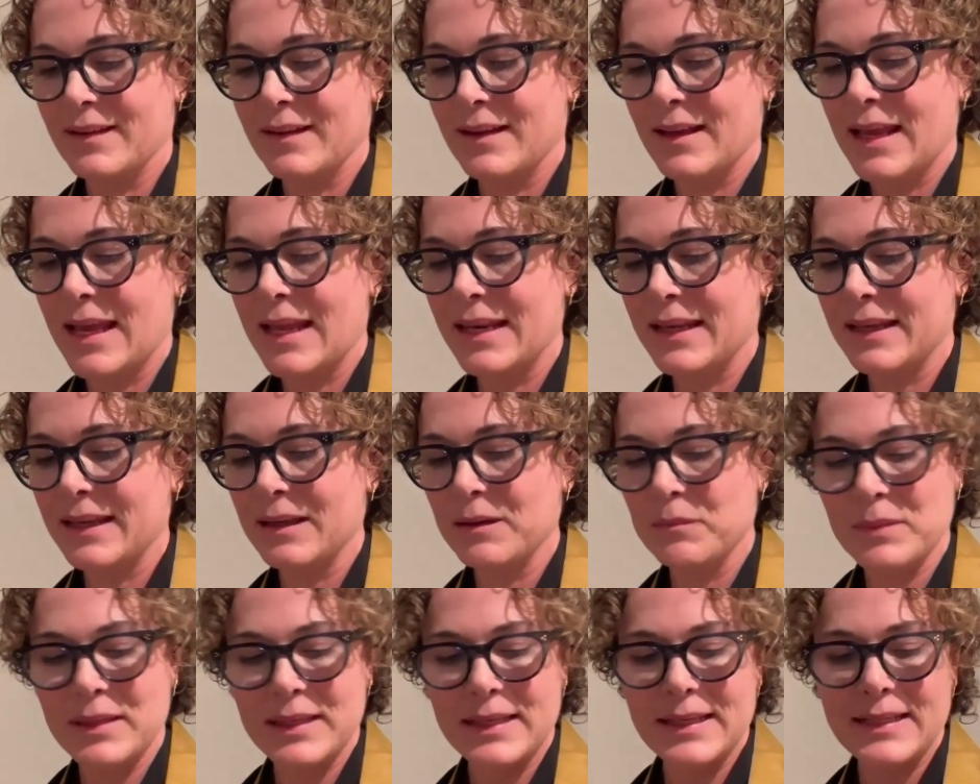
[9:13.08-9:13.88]
And it
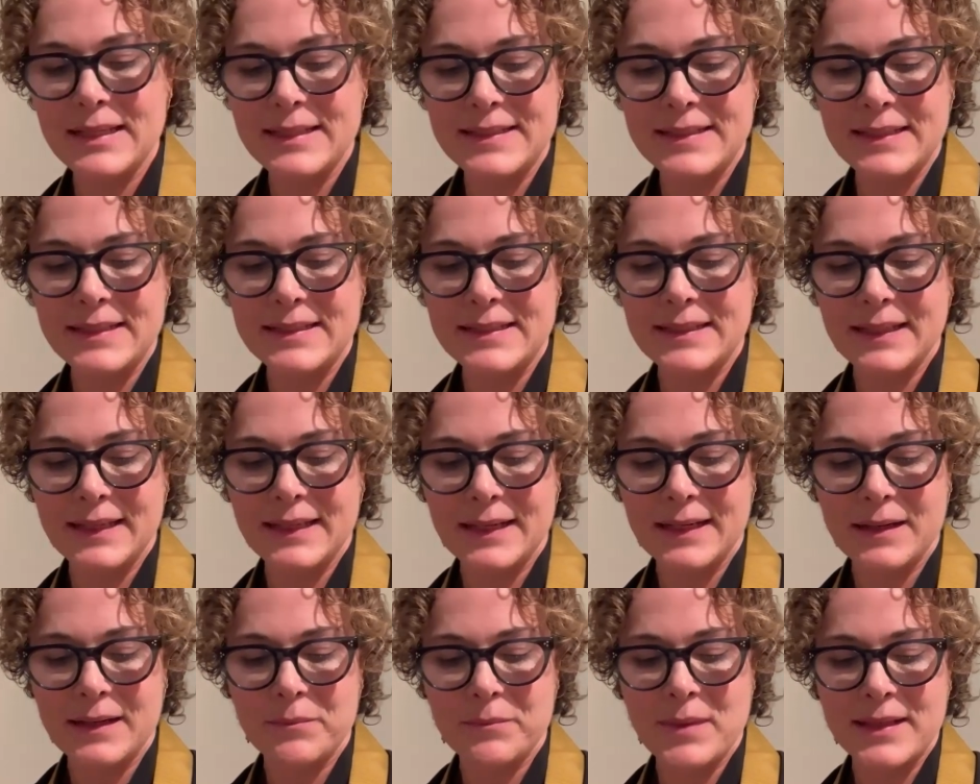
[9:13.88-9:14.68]
can be easy to
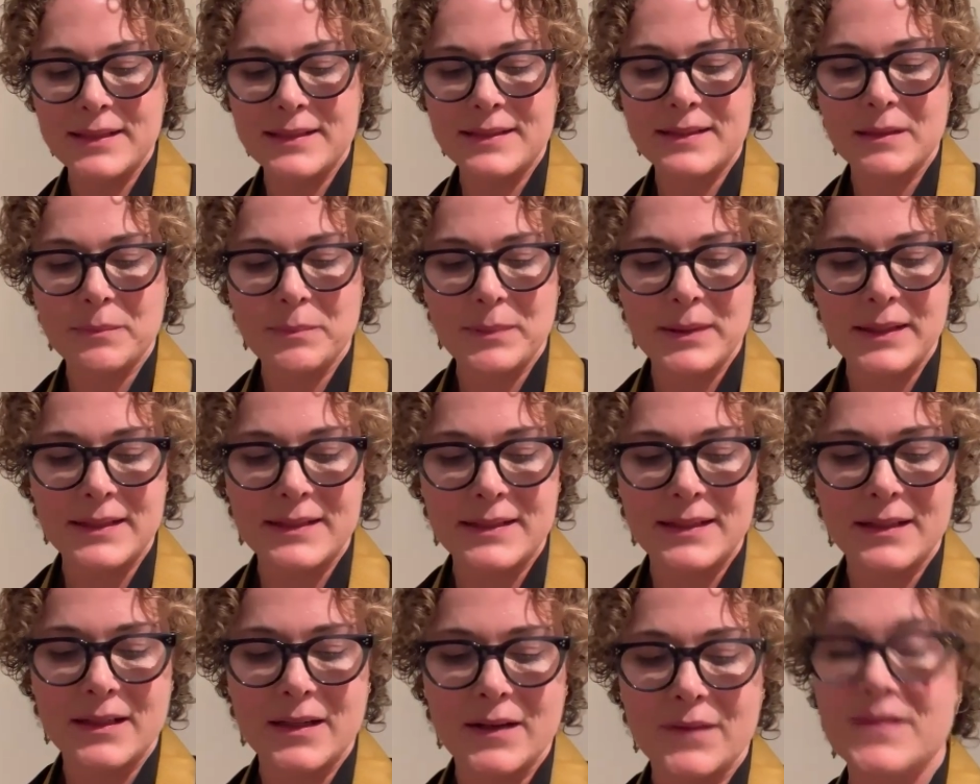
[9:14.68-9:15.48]
get a messed up
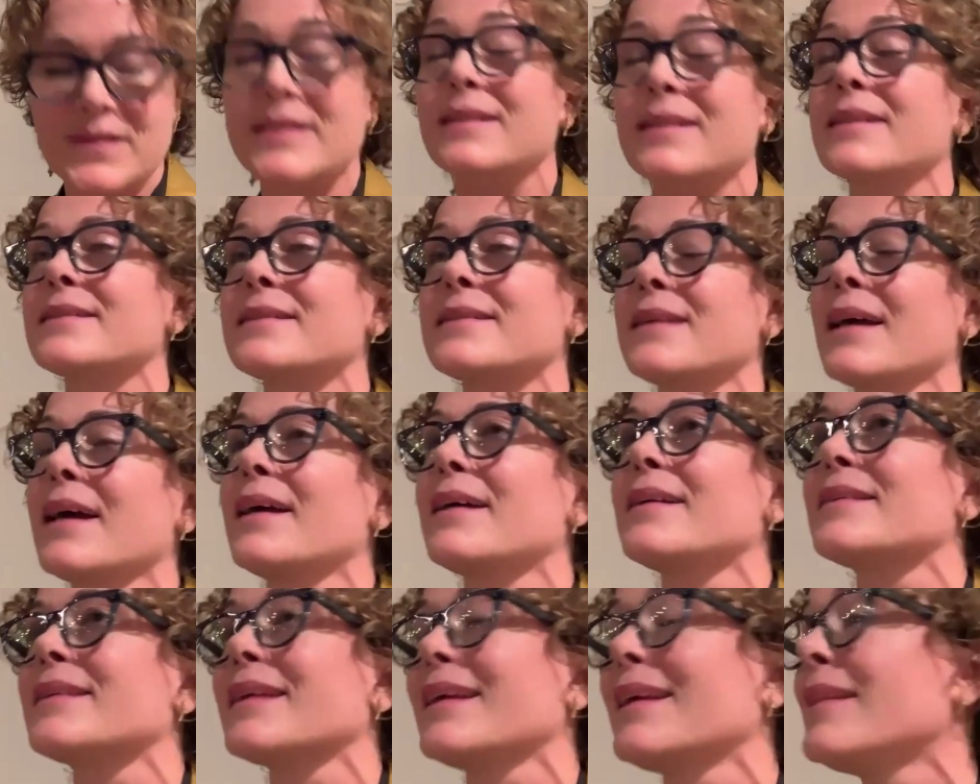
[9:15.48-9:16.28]
idea of
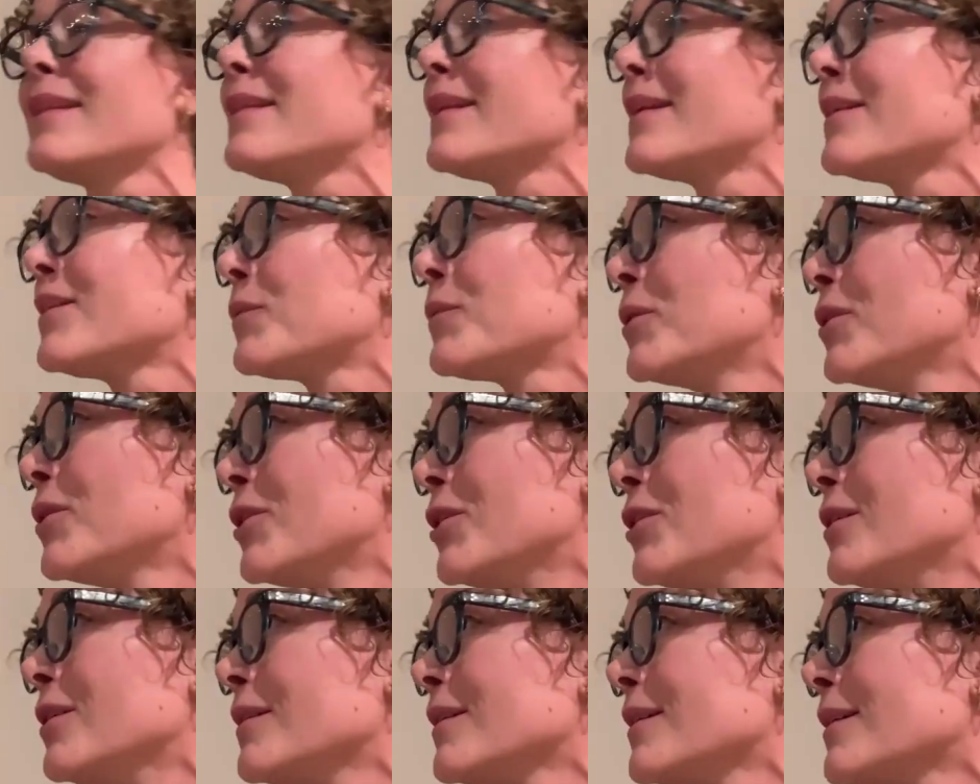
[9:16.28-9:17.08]
success in this
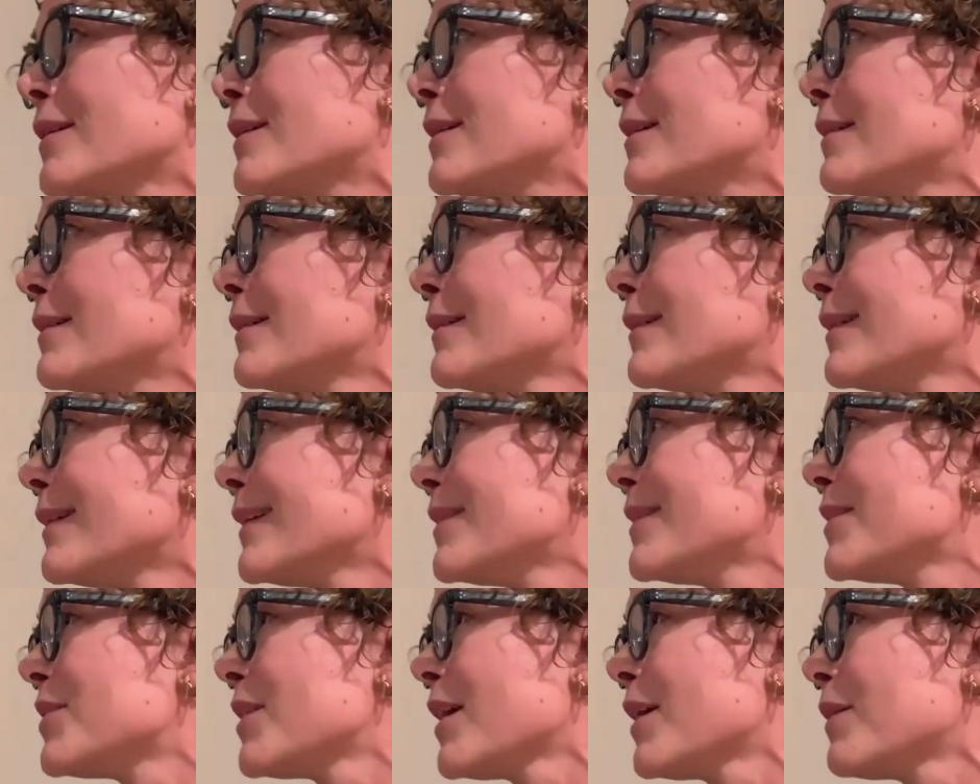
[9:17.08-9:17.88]
world.
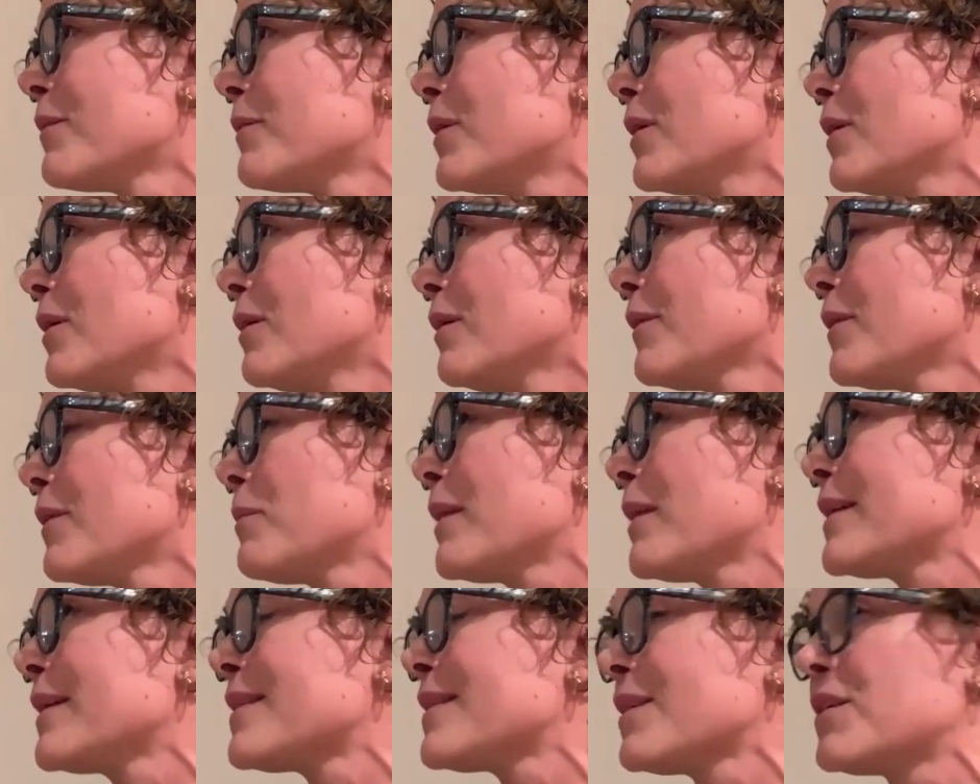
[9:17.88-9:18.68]
In general, the
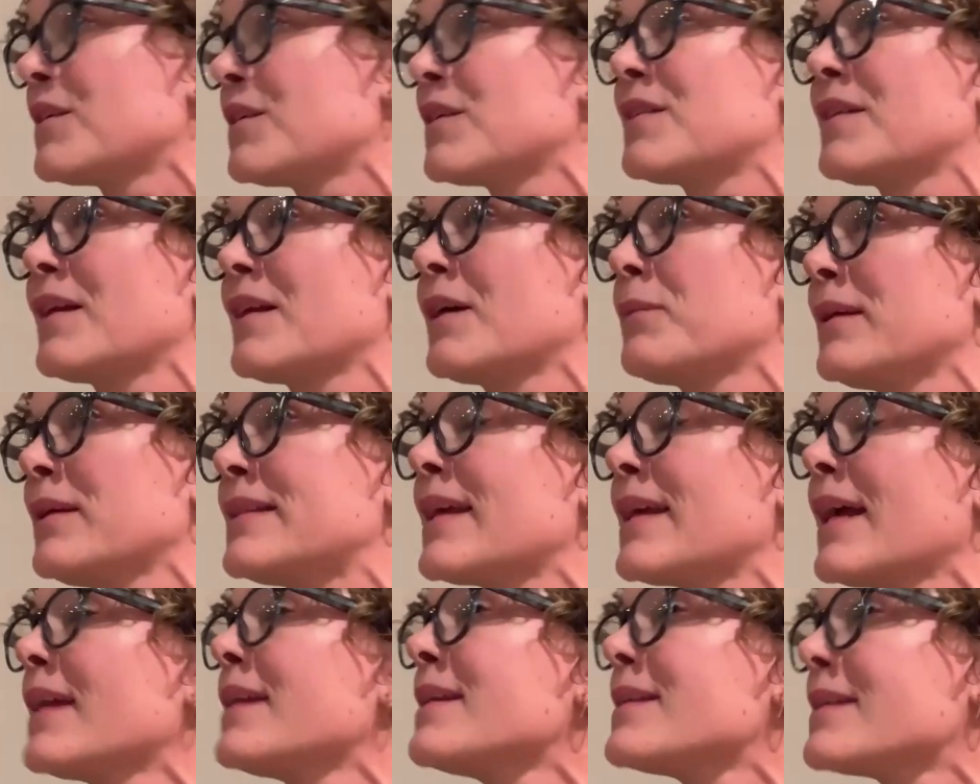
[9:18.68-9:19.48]
messages that we
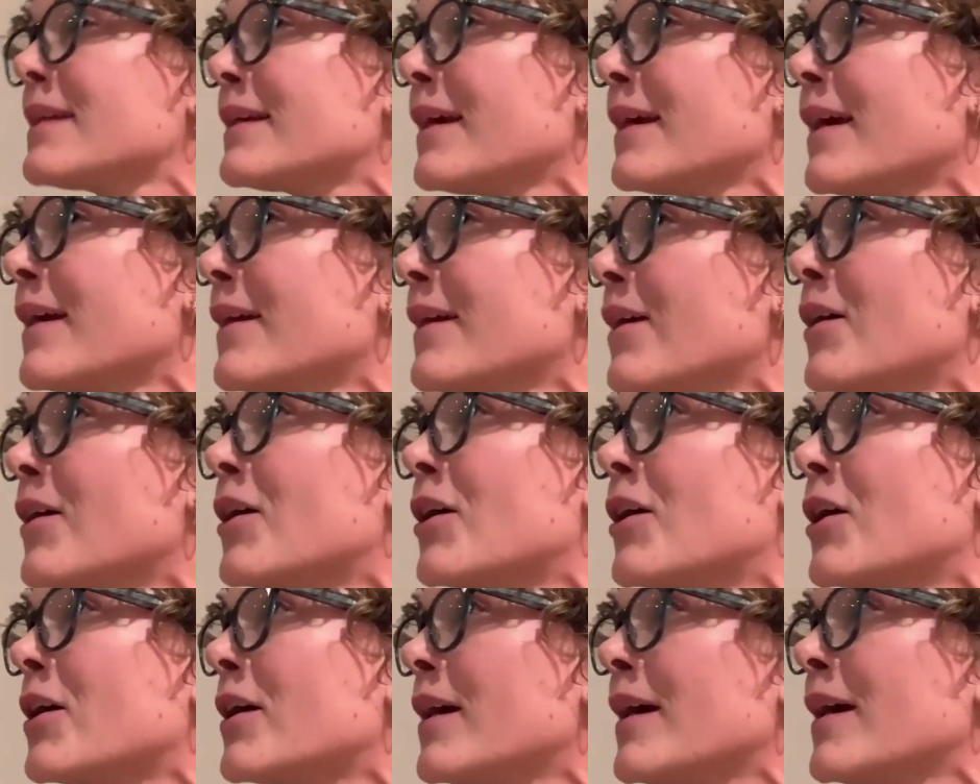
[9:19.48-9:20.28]
tend to get
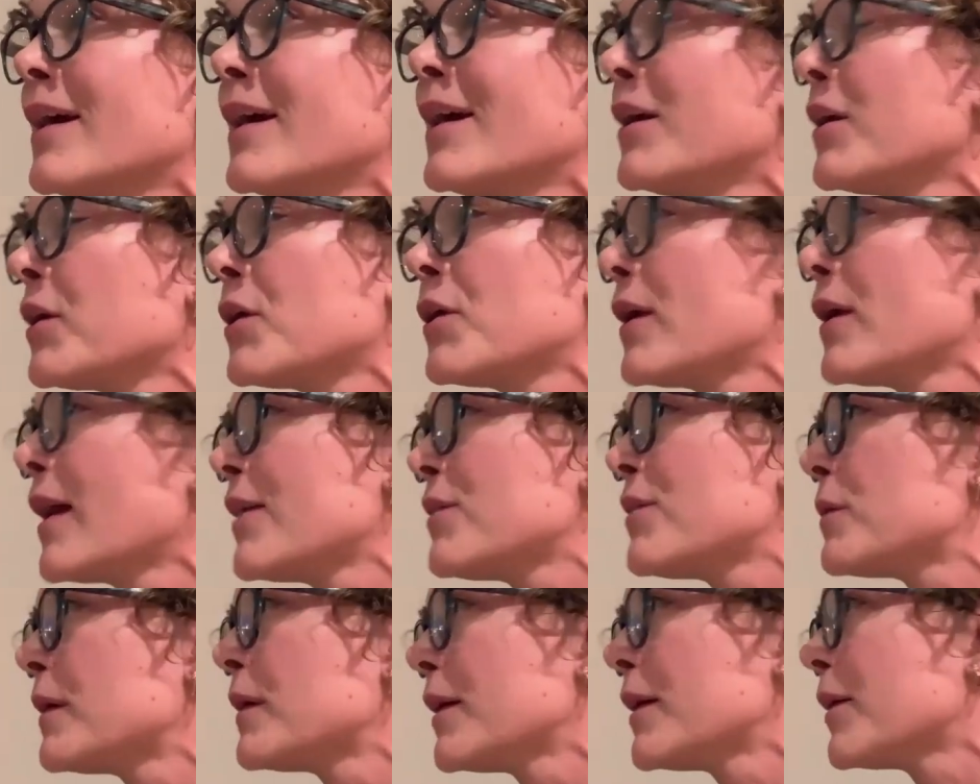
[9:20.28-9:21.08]
are, you're
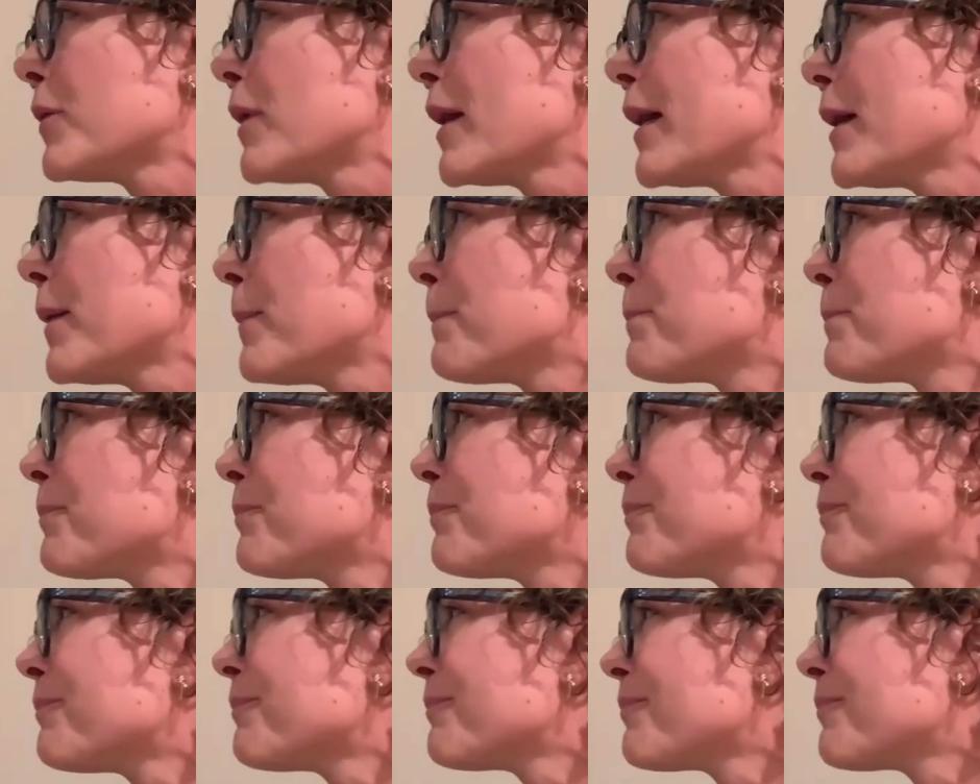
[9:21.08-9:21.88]
not doing it right,
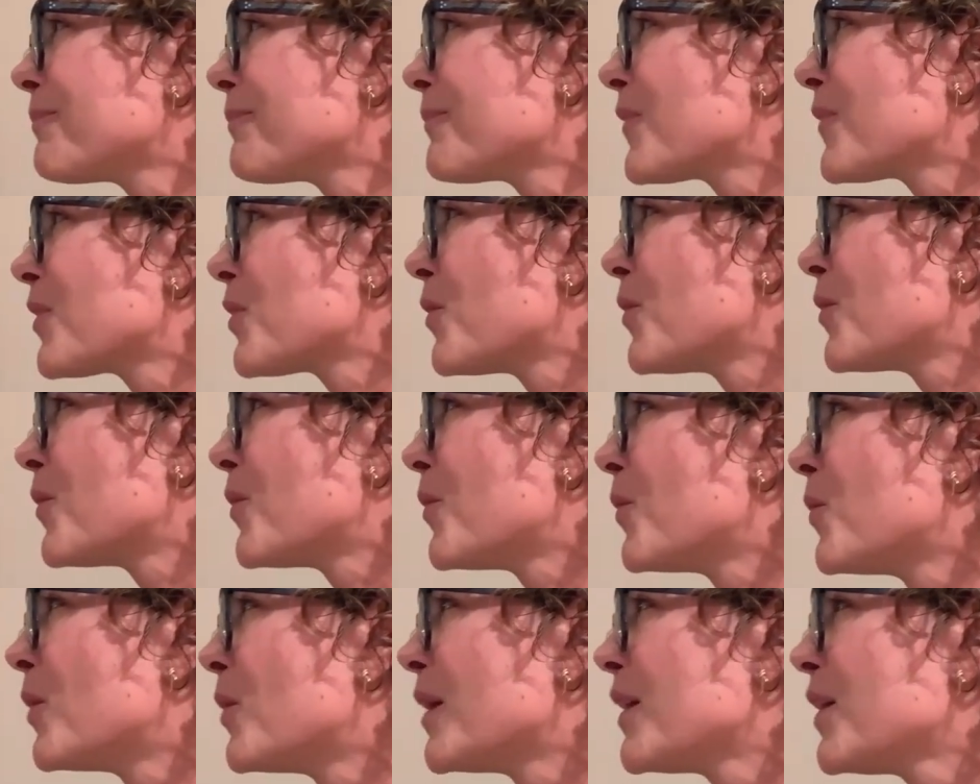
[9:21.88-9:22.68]

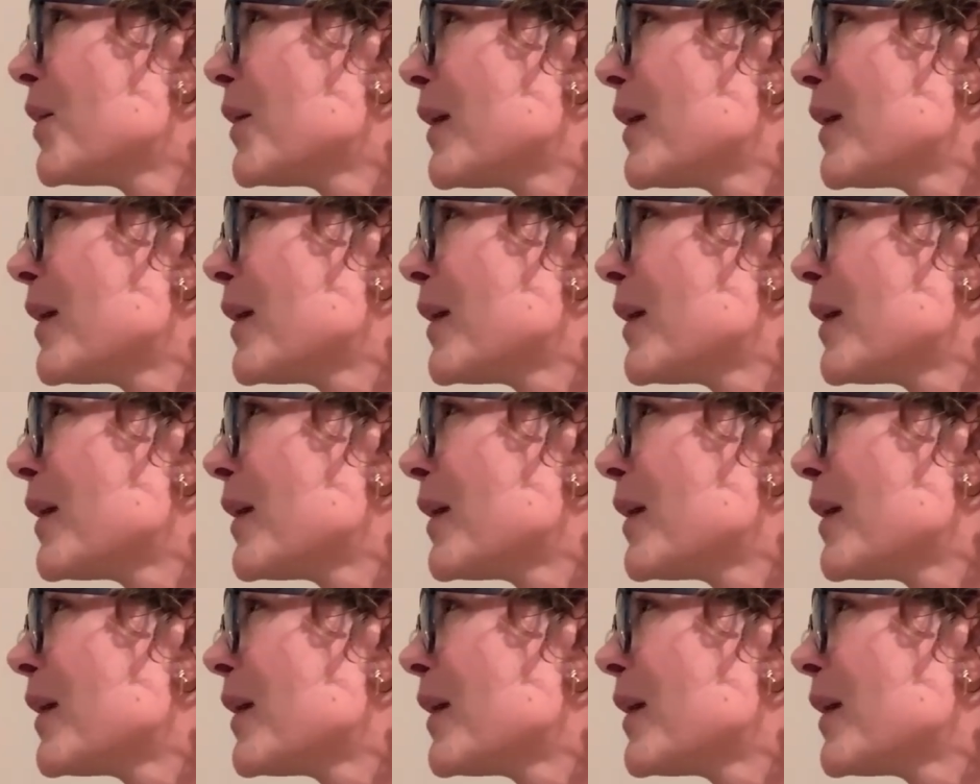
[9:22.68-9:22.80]
or you're